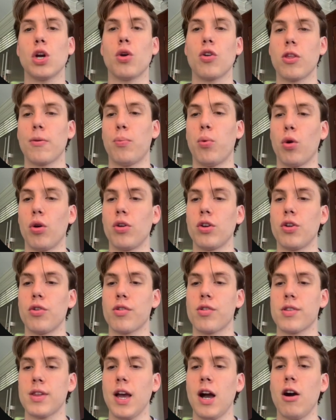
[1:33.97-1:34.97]
go to the portal
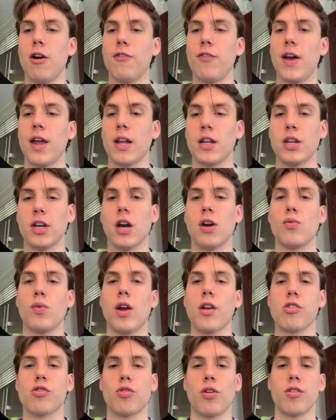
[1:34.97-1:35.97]
yourself and click on
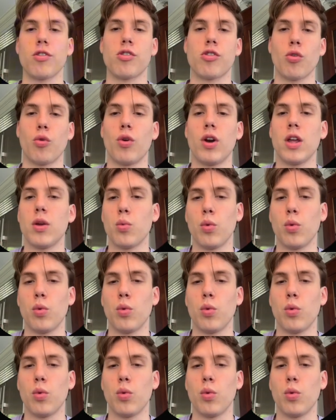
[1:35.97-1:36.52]
register on story.